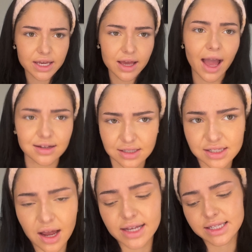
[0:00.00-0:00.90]

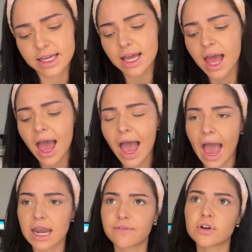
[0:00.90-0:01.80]
exercising,
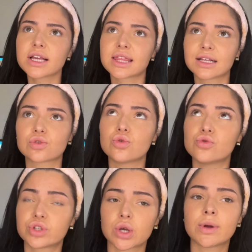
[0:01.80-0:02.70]
and I feel like that's
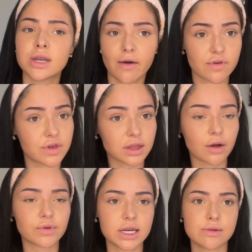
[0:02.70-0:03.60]
also another thing
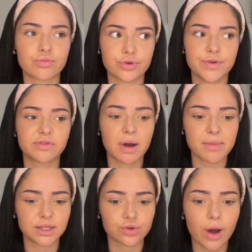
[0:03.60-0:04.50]
that really improved my
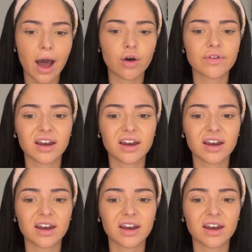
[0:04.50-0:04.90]
mental health.